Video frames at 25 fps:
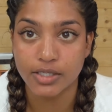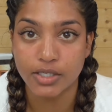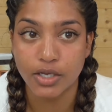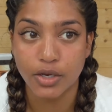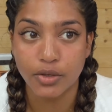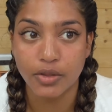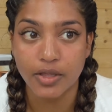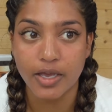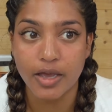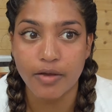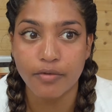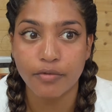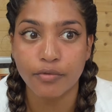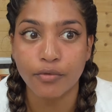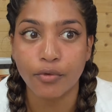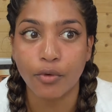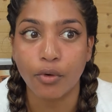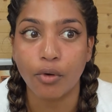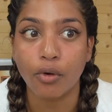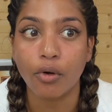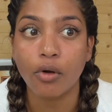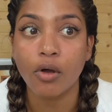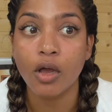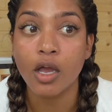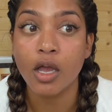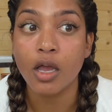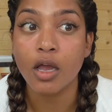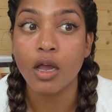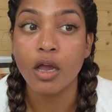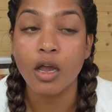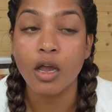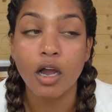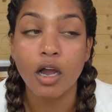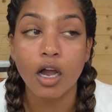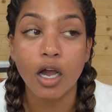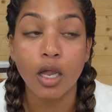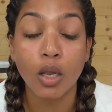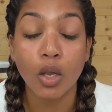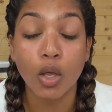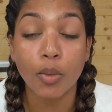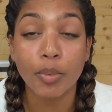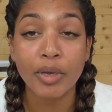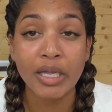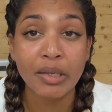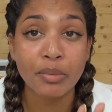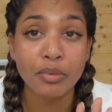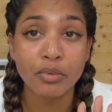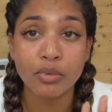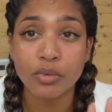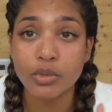So therefore, a lot
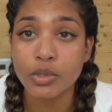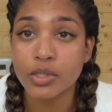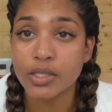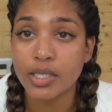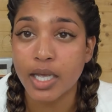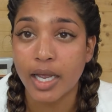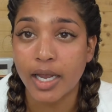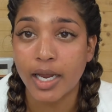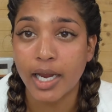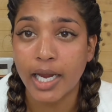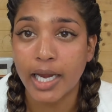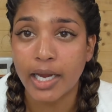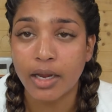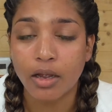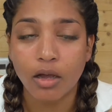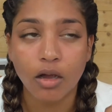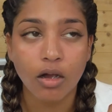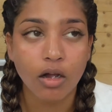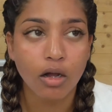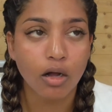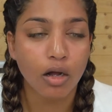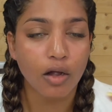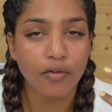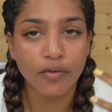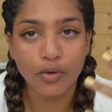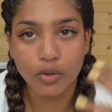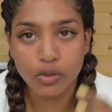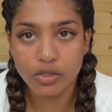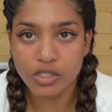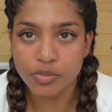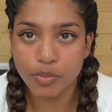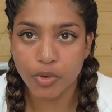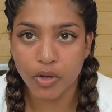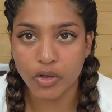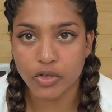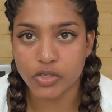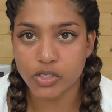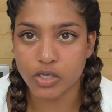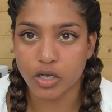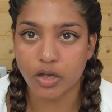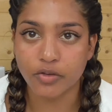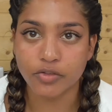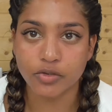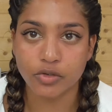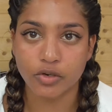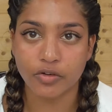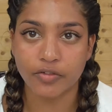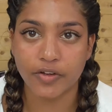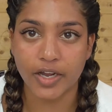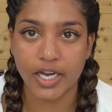of people will say, I've got spots
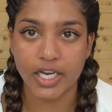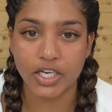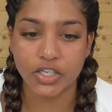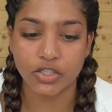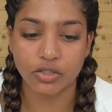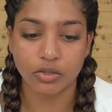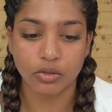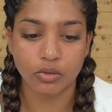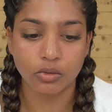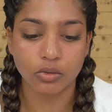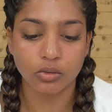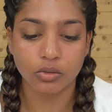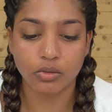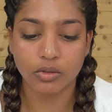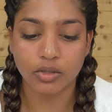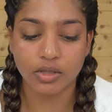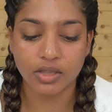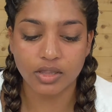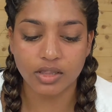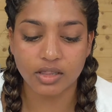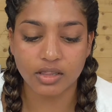after a facial.